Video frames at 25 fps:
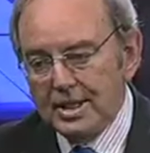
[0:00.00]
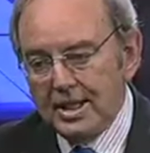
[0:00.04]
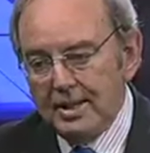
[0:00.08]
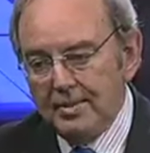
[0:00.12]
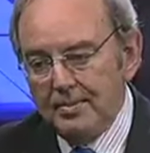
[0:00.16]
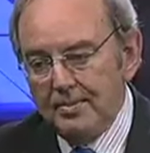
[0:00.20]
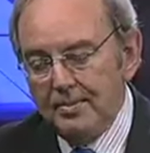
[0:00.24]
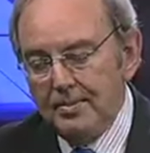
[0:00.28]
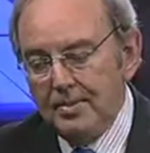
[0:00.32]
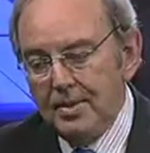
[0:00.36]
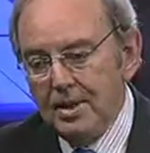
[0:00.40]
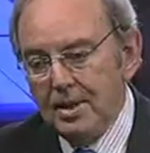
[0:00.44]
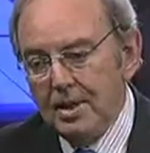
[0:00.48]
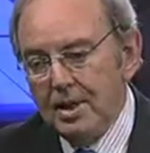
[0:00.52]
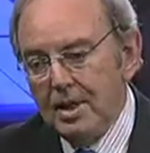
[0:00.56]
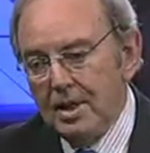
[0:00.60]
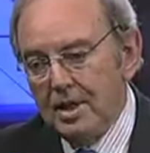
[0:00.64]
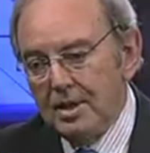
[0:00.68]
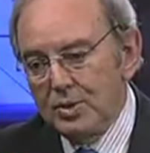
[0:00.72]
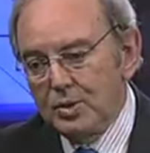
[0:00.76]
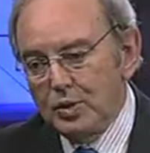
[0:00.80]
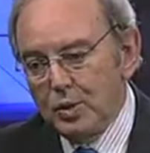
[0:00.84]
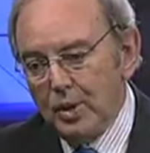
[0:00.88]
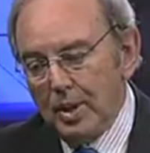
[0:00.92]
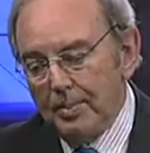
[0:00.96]
him
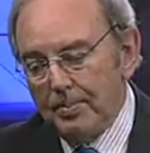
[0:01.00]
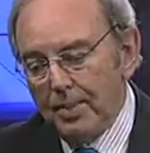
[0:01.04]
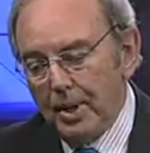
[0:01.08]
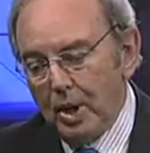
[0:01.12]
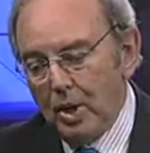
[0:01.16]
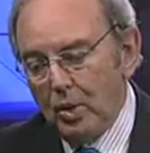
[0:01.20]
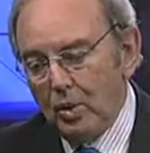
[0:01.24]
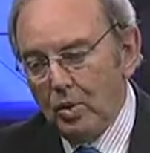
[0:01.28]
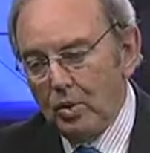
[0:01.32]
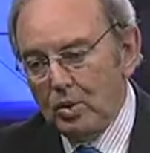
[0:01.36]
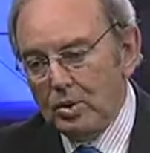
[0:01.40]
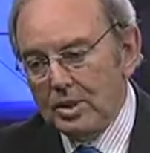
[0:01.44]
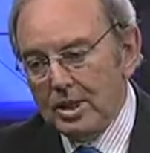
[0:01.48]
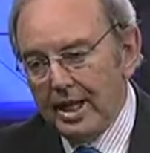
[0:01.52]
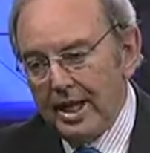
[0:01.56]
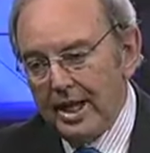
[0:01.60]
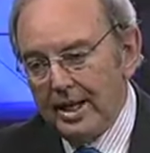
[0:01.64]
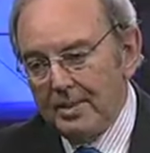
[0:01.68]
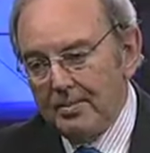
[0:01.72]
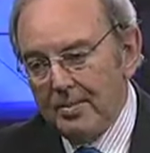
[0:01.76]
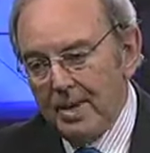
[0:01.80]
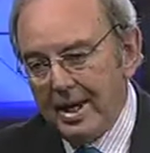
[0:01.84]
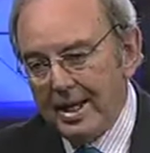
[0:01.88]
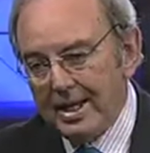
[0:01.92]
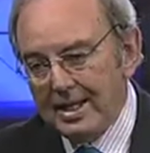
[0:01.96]
to uphold
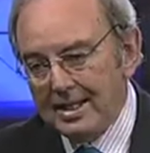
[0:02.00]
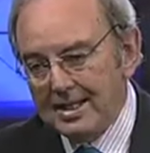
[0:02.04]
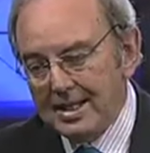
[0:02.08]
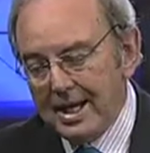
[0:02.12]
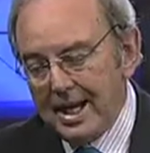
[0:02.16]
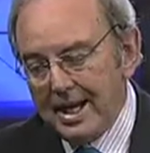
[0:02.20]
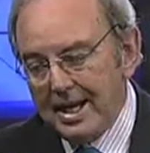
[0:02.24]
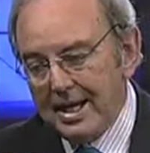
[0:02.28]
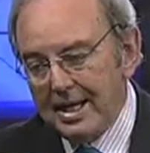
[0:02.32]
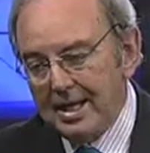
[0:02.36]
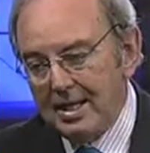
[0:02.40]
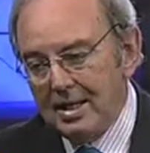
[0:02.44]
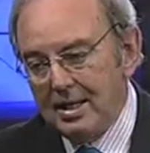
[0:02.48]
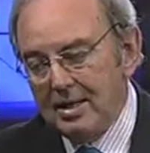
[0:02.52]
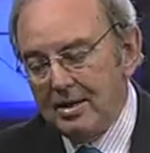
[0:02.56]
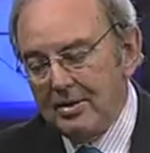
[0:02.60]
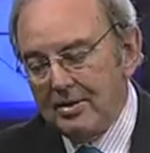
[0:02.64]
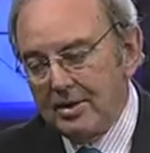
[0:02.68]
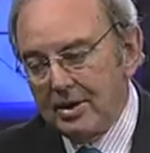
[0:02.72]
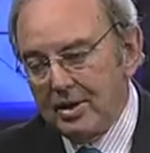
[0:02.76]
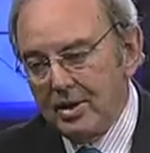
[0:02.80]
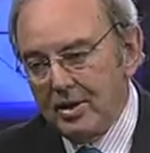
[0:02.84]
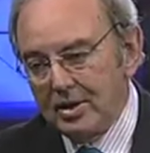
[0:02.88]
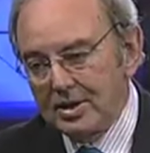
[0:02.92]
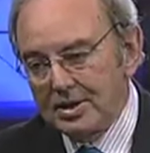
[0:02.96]
and maintain
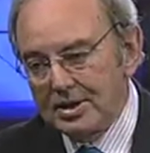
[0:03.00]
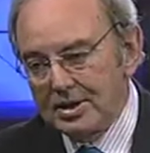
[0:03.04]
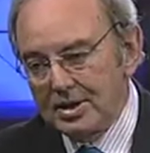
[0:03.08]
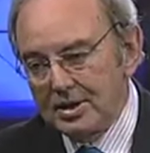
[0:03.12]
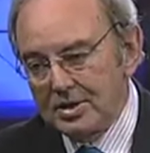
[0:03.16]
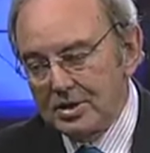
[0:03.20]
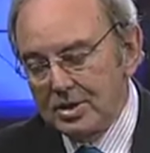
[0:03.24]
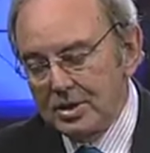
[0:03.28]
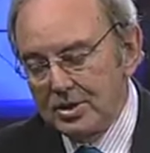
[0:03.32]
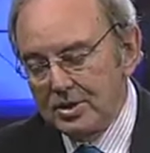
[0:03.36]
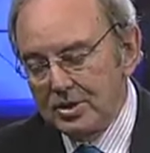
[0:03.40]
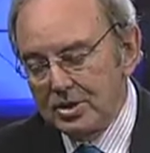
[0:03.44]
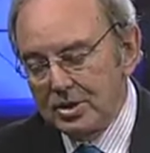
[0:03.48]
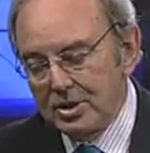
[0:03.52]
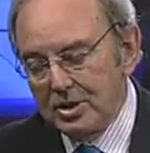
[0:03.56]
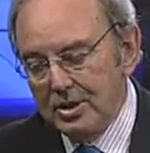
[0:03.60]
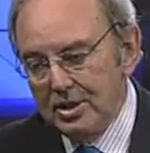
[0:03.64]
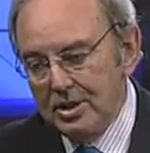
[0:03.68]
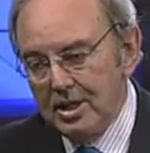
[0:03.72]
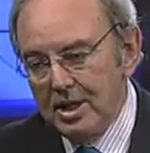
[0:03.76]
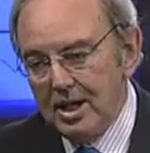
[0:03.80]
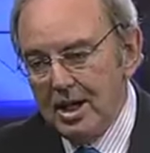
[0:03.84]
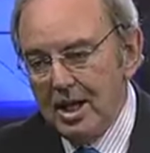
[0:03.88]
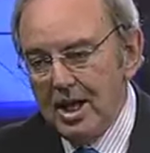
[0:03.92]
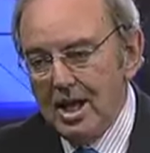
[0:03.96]
the constitution,
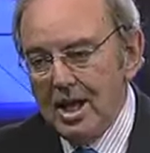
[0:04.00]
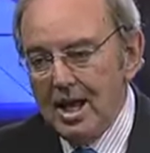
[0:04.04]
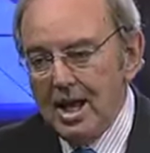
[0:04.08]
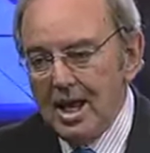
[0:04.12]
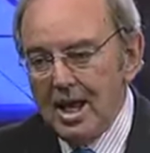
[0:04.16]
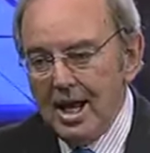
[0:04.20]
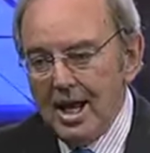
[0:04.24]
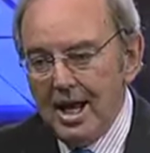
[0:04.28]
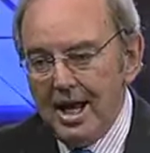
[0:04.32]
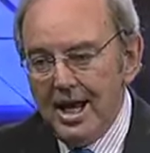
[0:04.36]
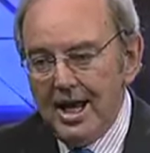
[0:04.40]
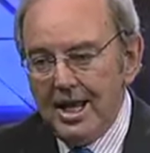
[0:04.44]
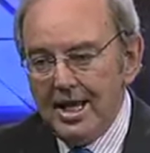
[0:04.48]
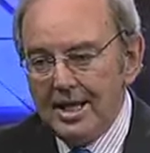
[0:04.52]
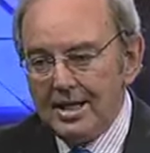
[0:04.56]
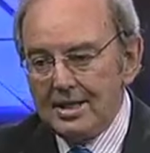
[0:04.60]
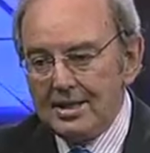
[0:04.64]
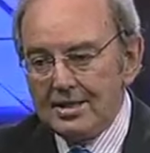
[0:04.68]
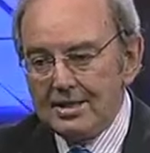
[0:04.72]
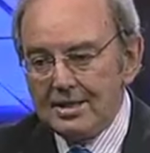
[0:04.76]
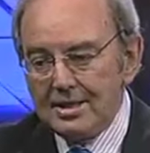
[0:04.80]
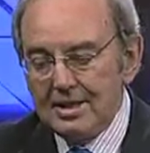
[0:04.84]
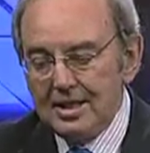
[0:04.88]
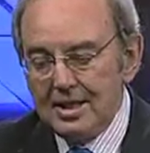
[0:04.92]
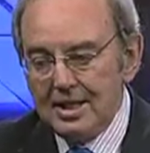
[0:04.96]

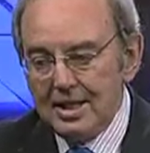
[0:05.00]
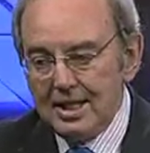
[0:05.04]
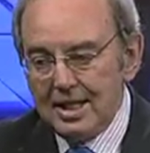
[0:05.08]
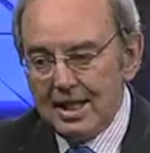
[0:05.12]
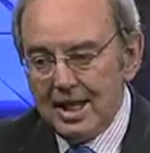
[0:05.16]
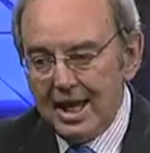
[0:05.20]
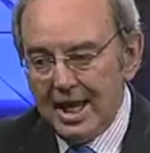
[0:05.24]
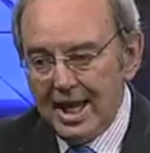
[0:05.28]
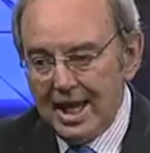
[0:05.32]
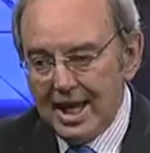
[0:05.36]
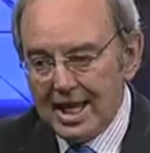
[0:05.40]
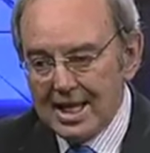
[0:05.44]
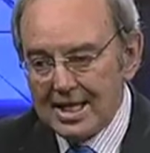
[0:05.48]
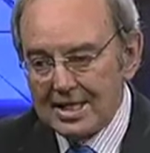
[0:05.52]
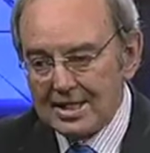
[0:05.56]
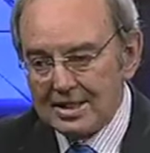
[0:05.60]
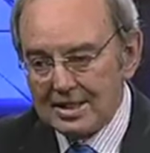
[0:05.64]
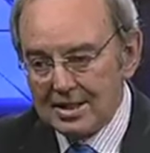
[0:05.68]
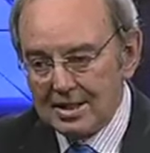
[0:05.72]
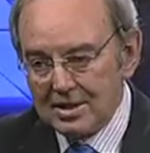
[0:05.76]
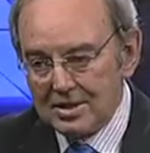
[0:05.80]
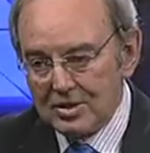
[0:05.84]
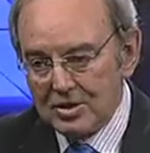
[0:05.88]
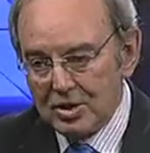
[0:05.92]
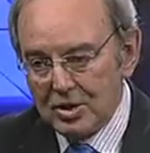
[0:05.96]
and he has
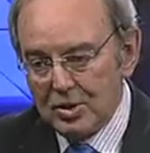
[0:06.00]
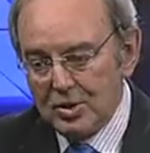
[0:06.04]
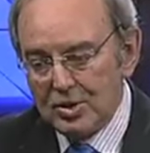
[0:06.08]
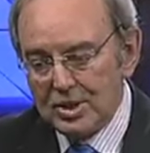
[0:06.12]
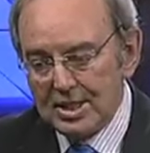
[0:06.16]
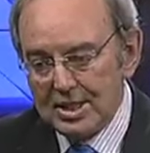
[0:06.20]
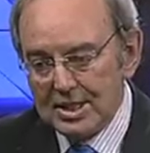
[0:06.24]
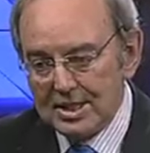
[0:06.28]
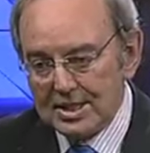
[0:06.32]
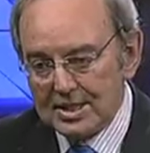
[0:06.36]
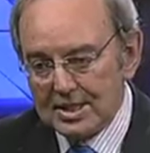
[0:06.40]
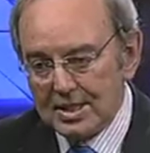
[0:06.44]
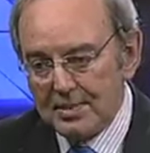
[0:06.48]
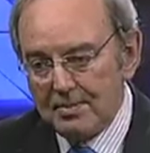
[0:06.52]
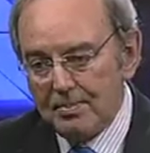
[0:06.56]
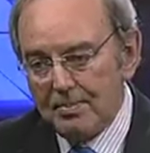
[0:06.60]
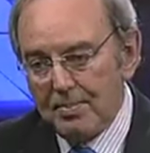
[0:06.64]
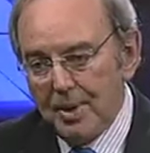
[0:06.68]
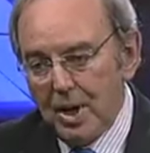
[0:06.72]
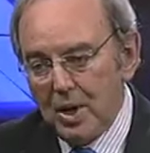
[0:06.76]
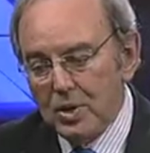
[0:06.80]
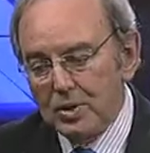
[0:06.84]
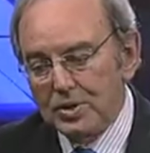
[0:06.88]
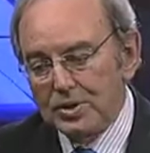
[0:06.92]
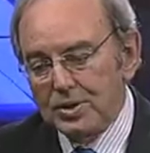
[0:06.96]
duties
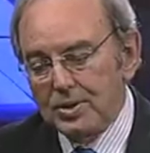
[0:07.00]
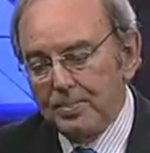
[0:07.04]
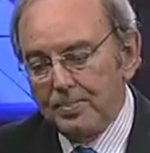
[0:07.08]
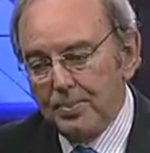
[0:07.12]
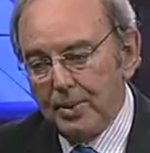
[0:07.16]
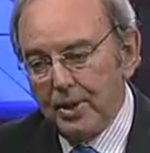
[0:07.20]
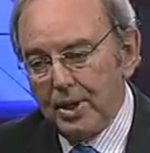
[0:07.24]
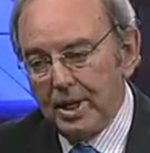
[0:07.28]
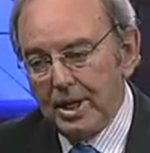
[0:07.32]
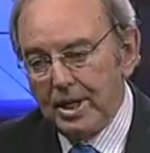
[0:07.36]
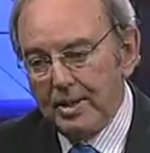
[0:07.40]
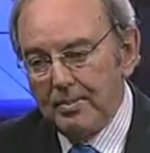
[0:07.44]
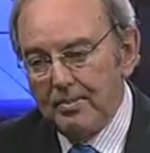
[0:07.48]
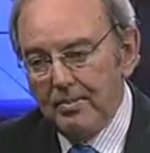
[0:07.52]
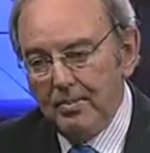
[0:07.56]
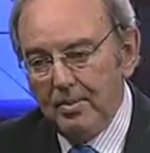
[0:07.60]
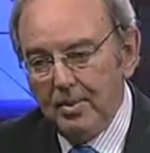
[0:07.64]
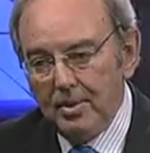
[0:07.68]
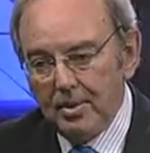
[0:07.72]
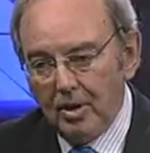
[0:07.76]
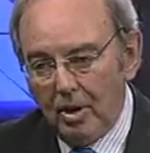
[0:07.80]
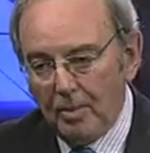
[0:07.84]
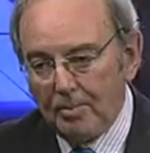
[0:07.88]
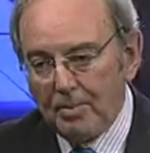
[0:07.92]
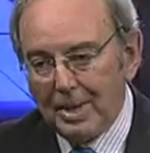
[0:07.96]
imposed upon him,
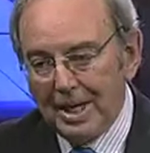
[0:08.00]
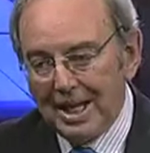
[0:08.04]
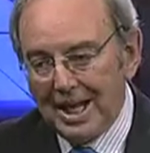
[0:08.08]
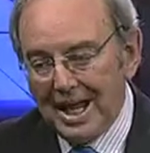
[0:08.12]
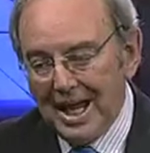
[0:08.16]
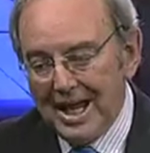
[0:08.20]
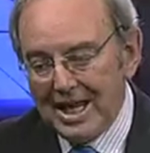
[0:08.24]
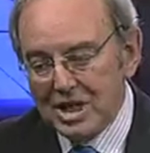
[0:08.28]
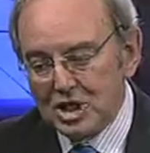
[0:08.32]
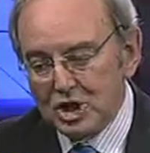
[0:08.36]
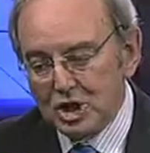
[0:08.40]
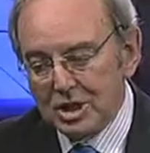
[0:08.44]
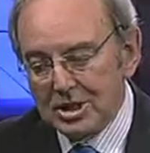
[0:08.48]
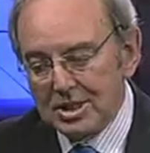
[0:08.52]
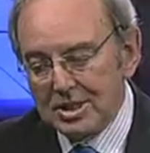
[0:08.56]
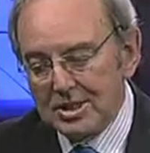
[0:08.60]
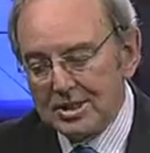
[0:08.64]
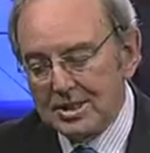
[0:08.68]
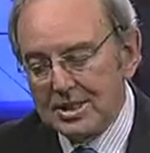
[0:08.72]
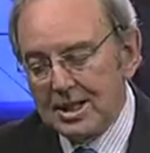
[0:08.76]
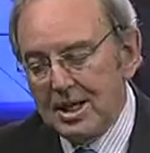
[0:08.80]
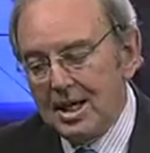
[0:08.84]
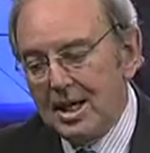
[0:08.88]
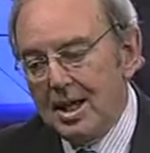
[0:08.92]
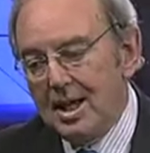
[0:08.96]

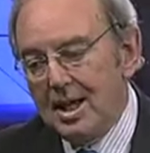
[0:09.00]
obligations